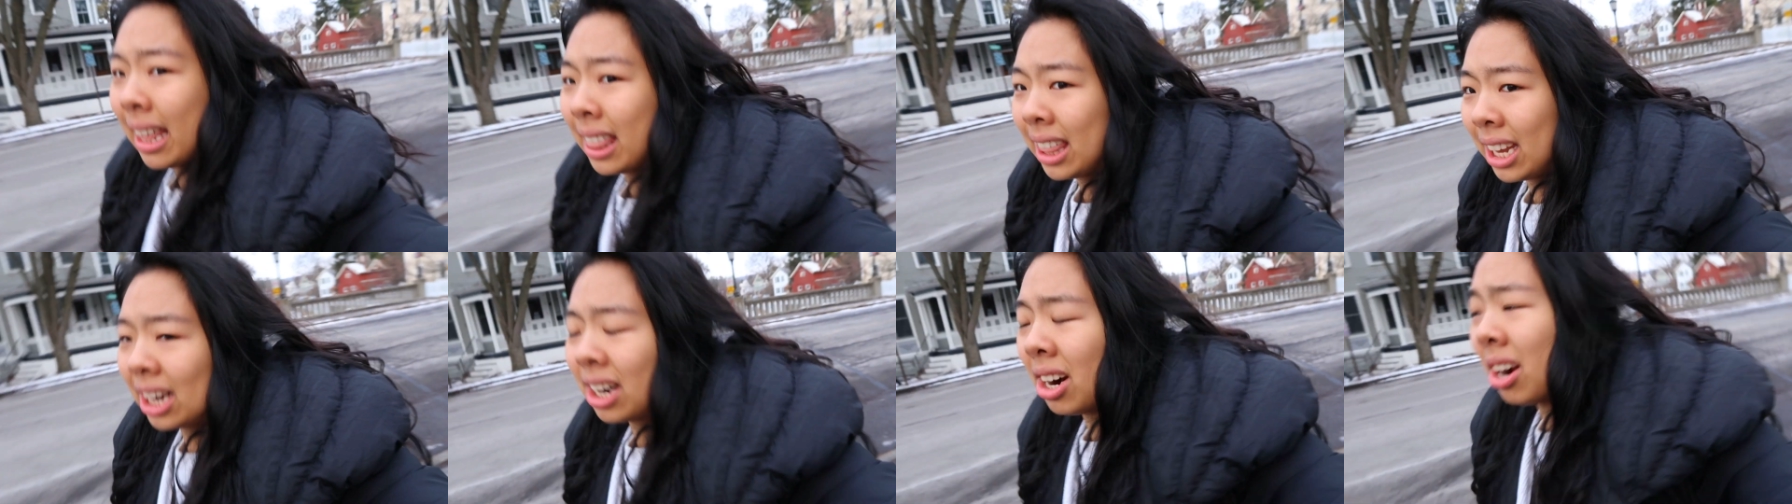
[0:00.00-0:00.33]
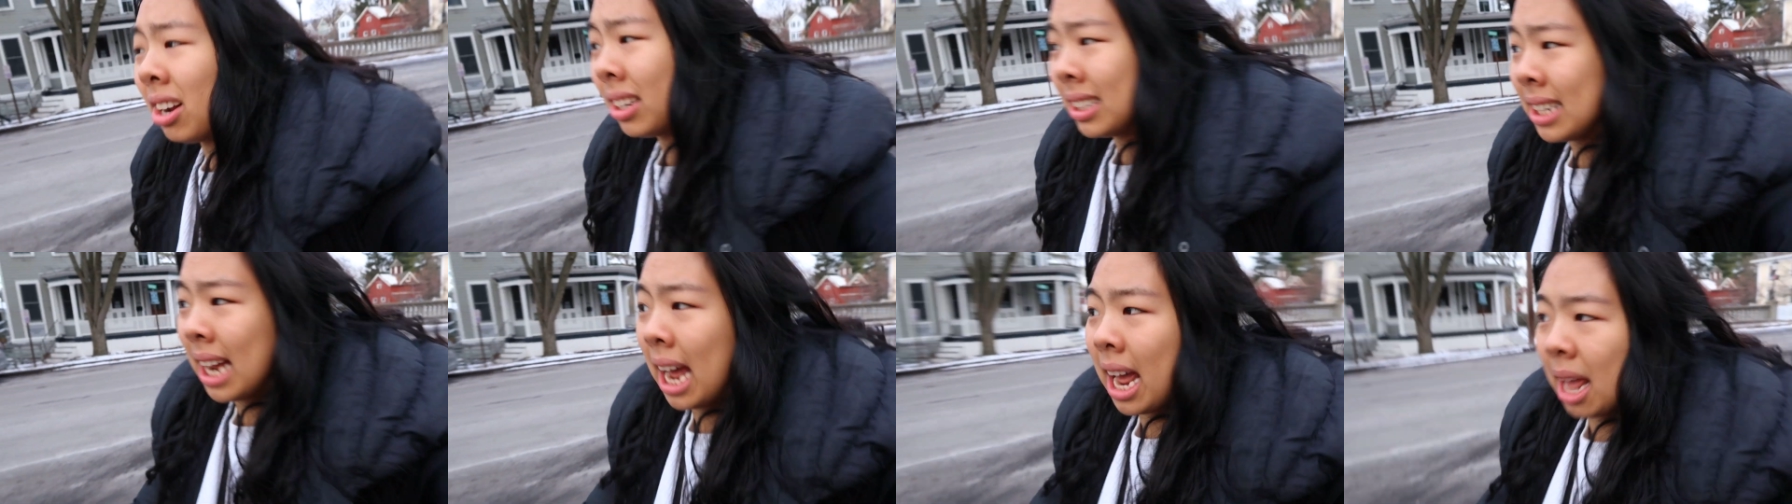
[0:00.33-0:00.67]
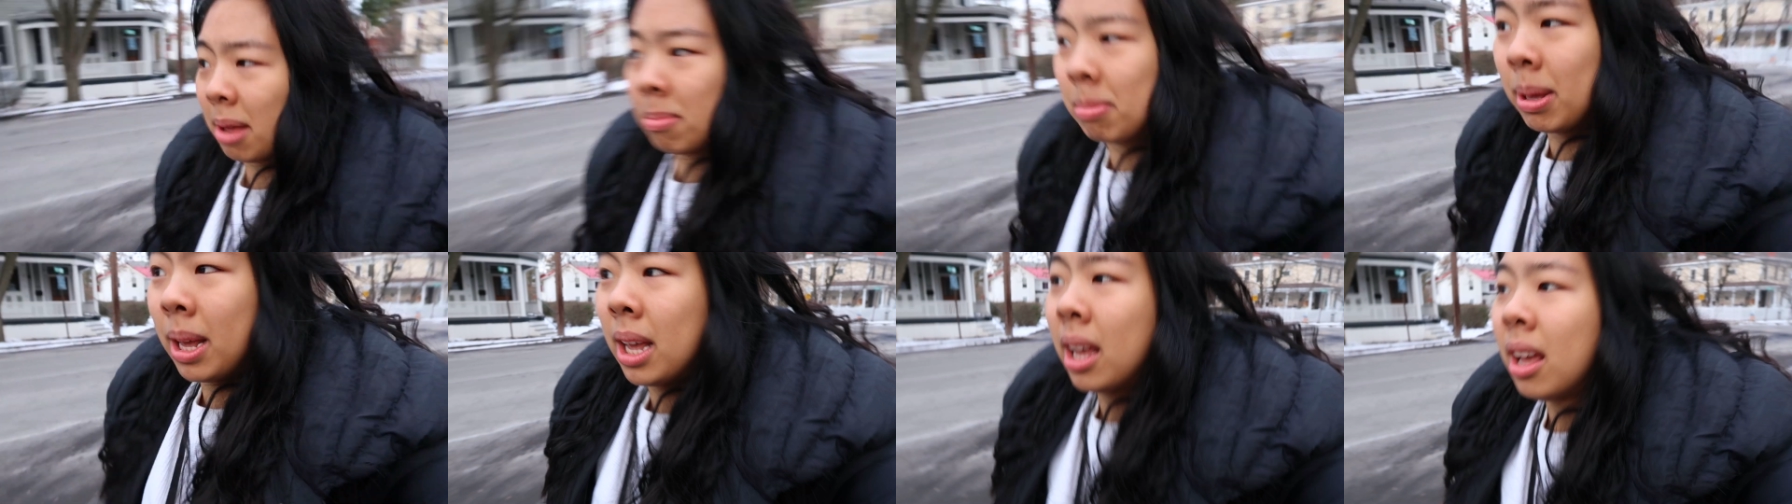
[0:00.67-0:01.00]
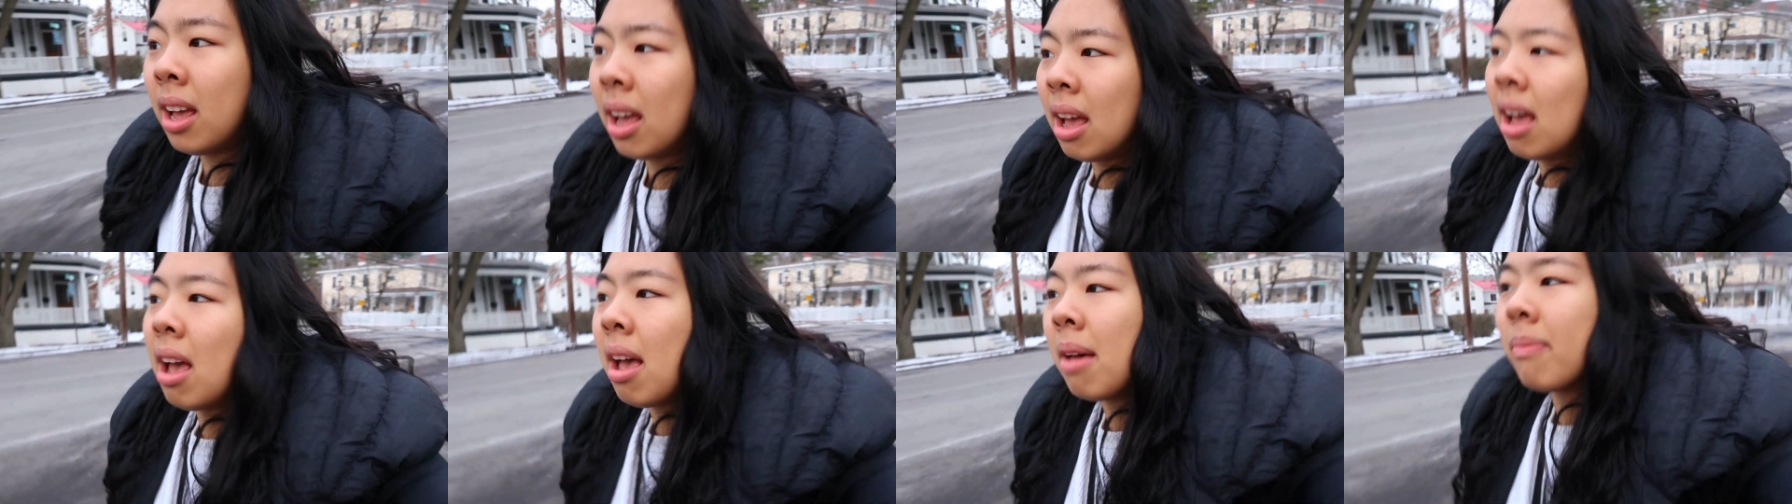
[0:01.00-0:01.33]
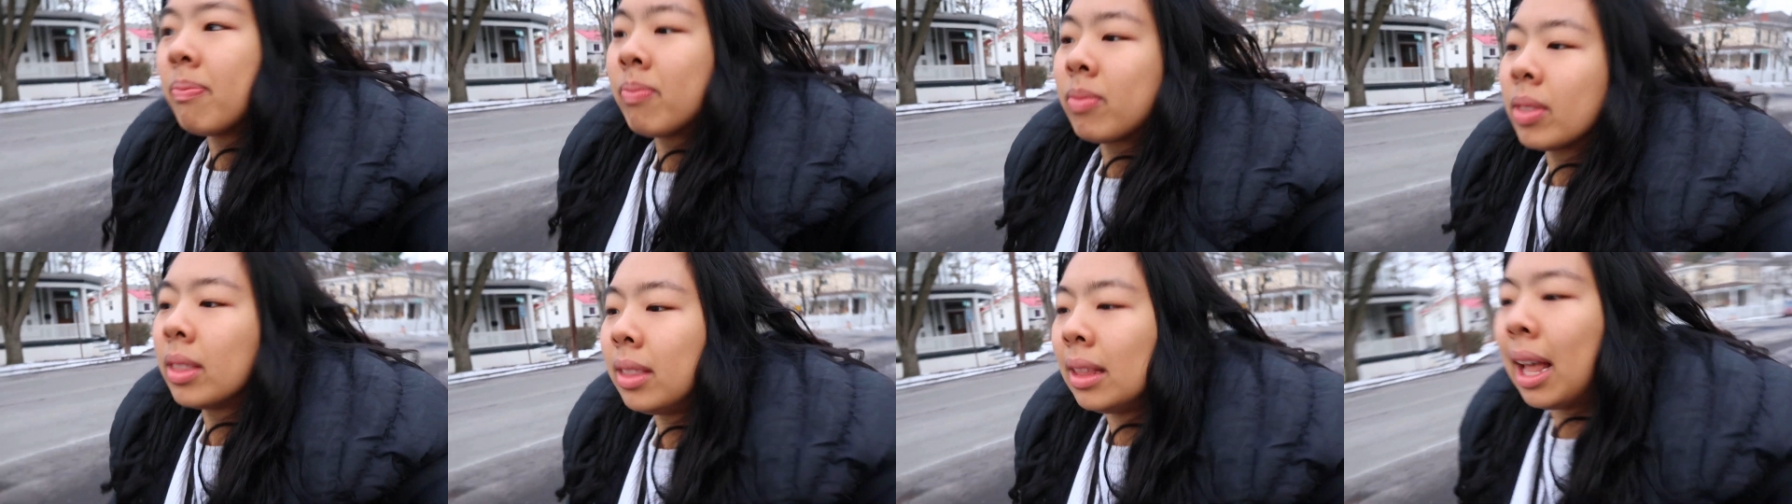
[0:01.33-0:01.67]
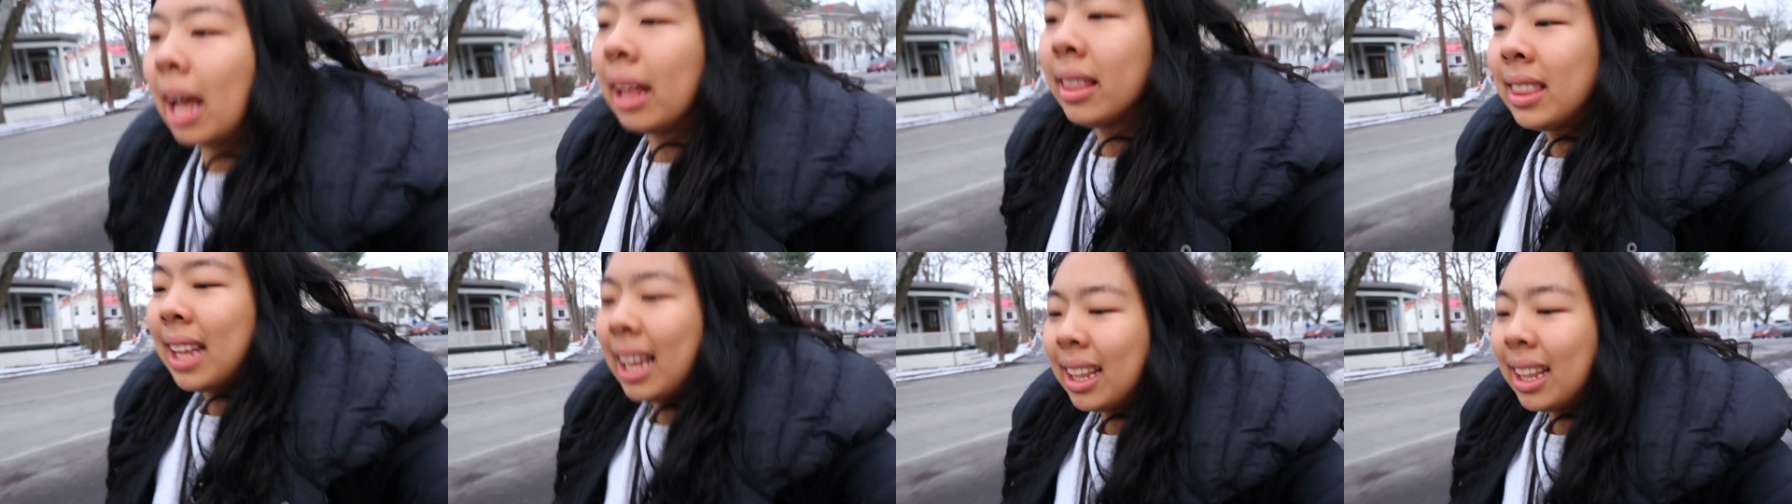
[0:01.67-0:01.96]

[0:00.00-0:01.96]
This is not what typical Fridays look like.